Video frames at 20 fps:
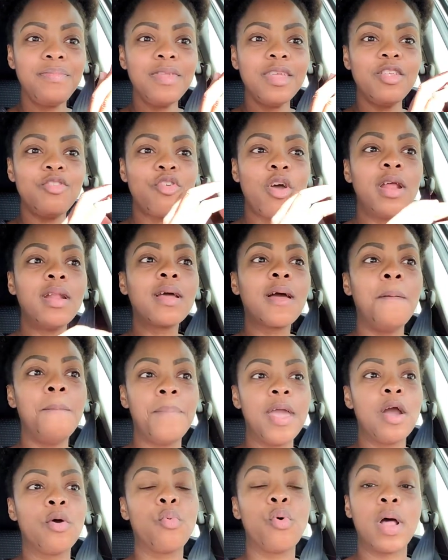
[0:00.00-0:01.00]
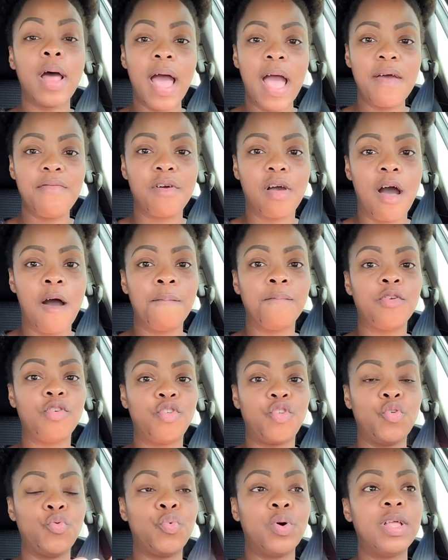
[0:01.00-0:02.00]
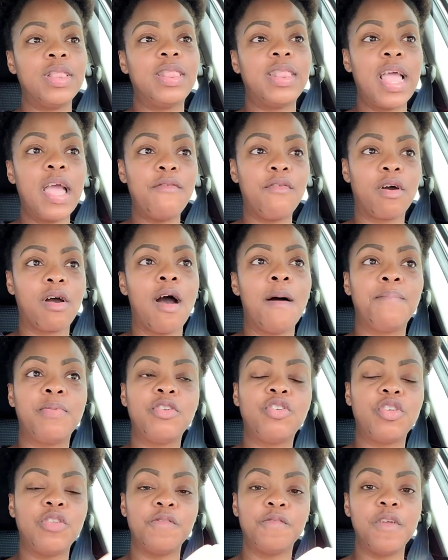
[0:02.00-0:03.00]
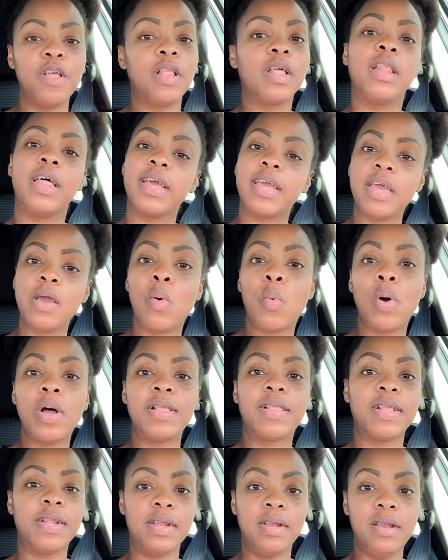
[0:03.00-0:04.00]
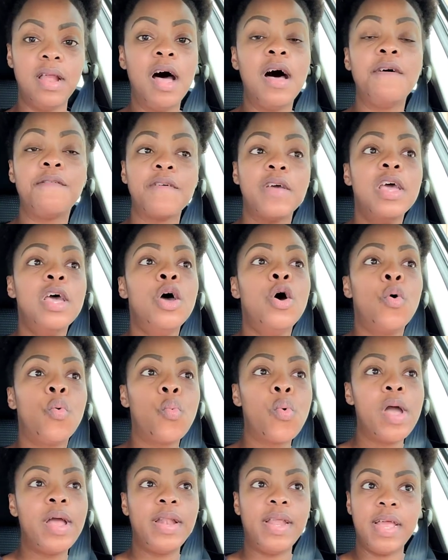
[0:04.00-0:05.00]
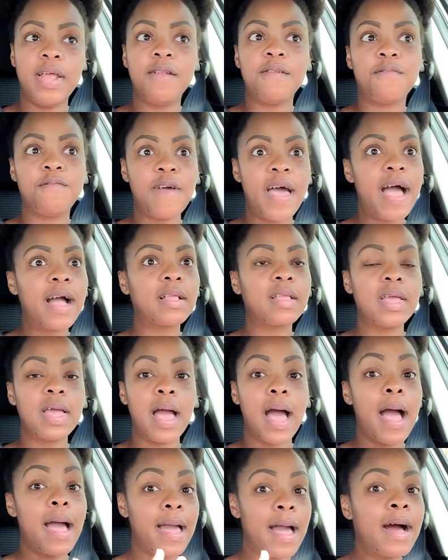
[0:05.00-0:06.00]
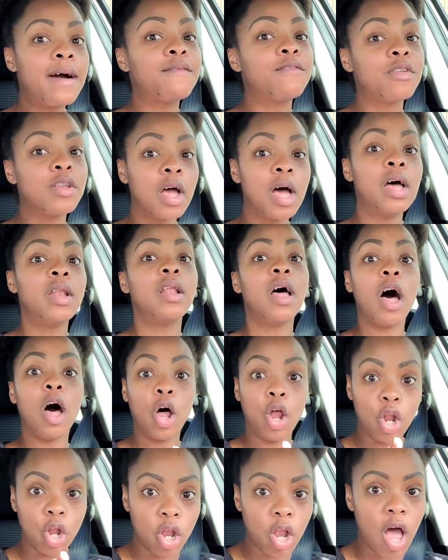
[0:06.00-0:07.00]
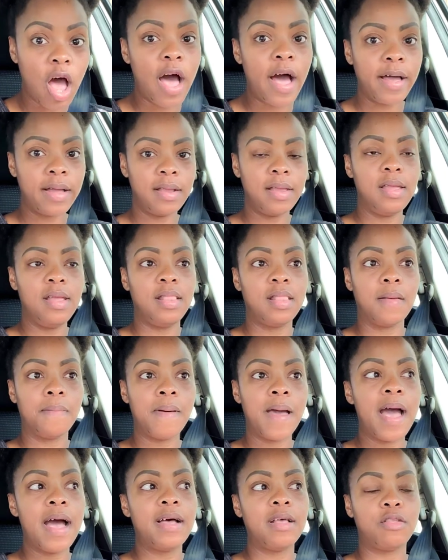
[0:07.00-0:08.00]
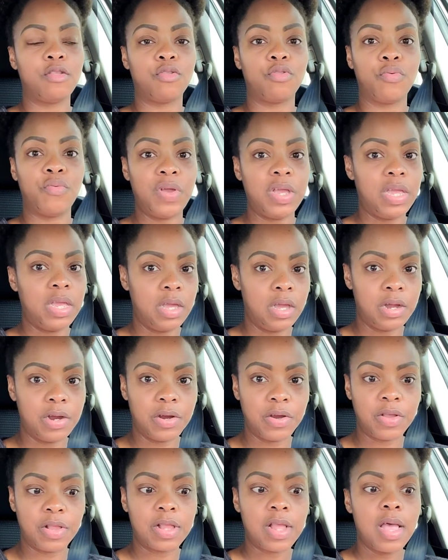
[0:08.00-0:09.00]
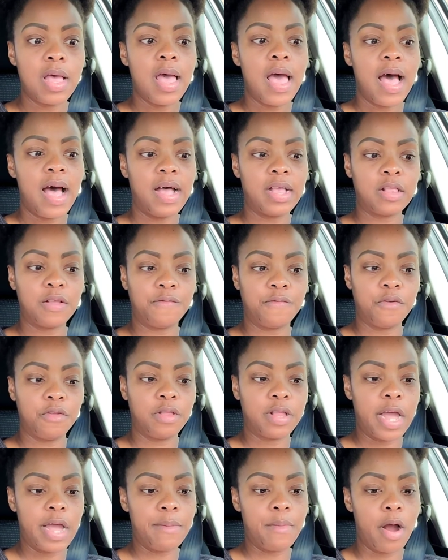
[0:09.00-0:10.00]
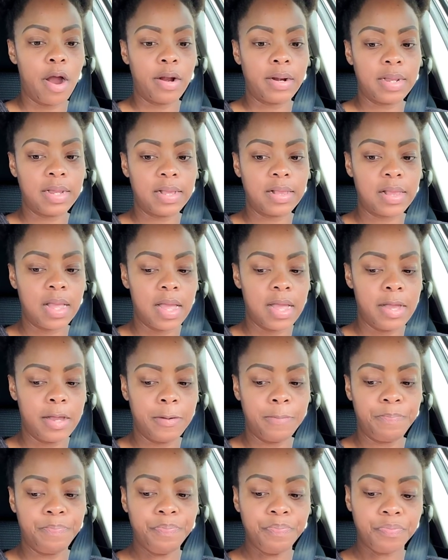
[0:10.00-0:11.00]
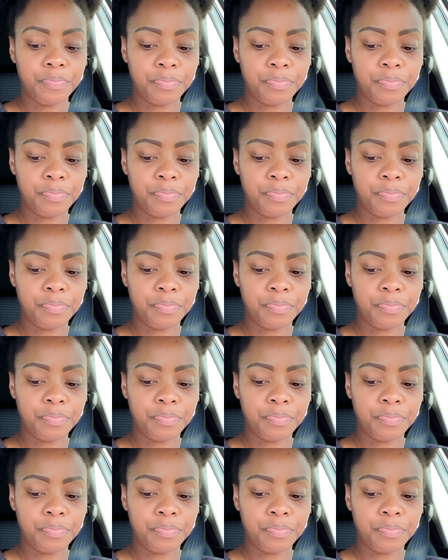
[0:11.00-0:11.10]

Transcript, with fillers: trying to compare what I've accomplished to what they've accomplished and feeling like it wasn't enough, when in fact I have done a lot in the past three years as a full-time artist. And